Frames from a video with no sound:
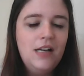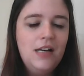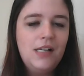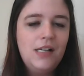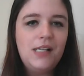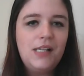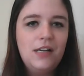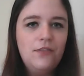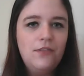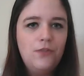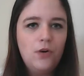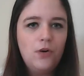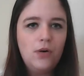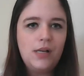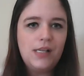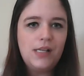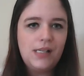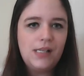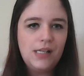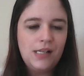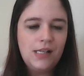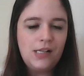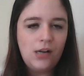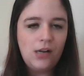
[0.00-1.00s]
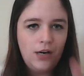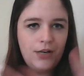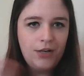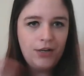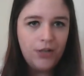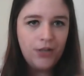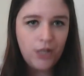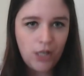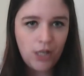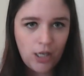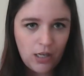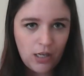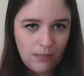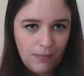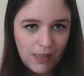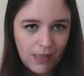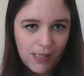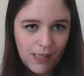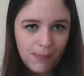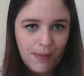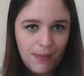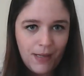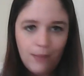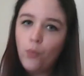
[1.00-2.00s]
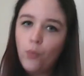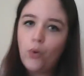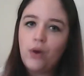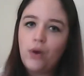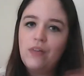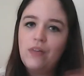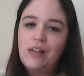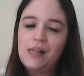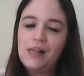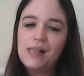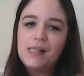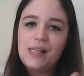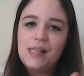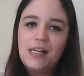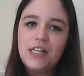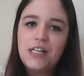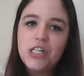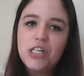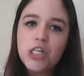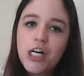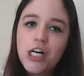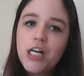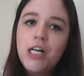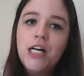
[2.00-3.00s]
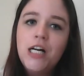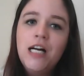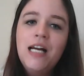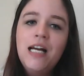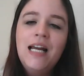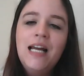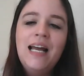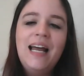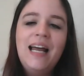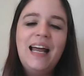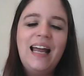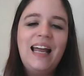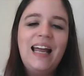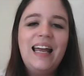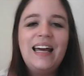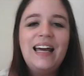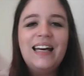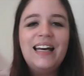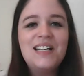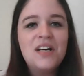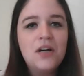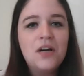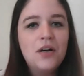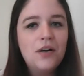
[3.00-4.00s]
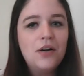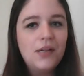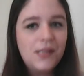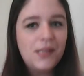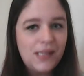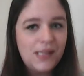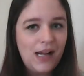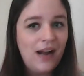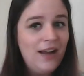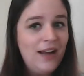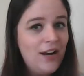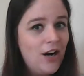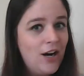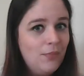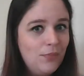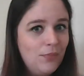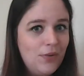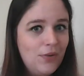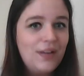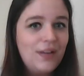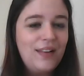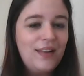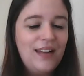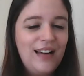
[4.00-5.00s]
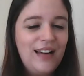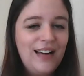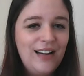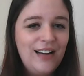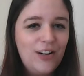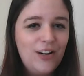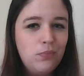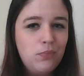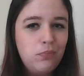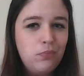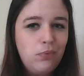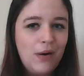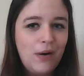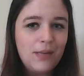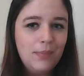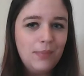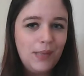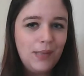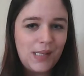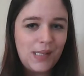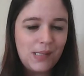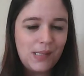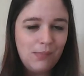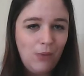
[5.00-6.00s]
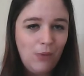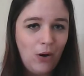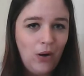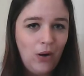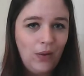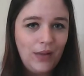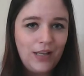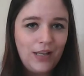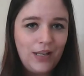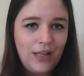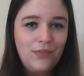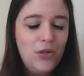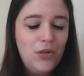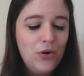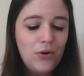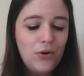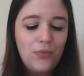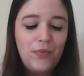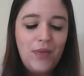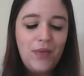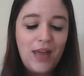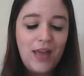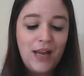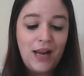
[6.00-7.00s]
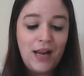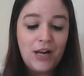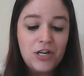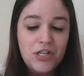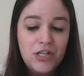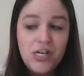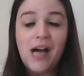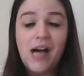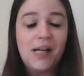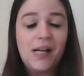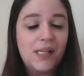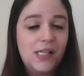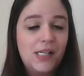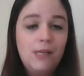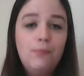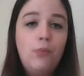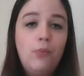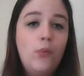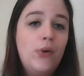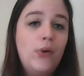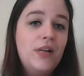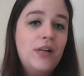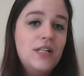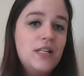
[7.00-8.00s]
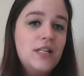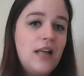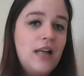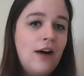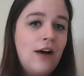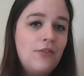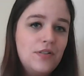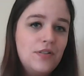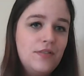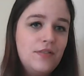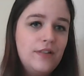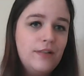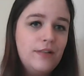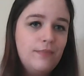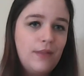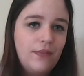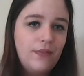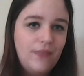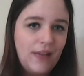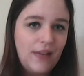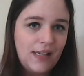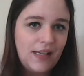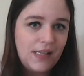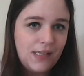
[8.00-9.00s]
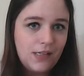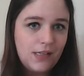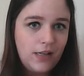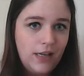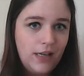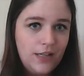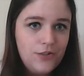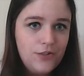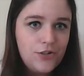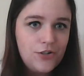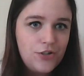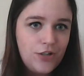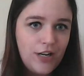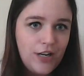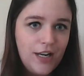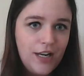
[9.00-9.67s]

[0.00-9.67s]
focuses on Europe as being more the center, and Siam looks incredibly small. Like, she has to point it out to them that that's their country.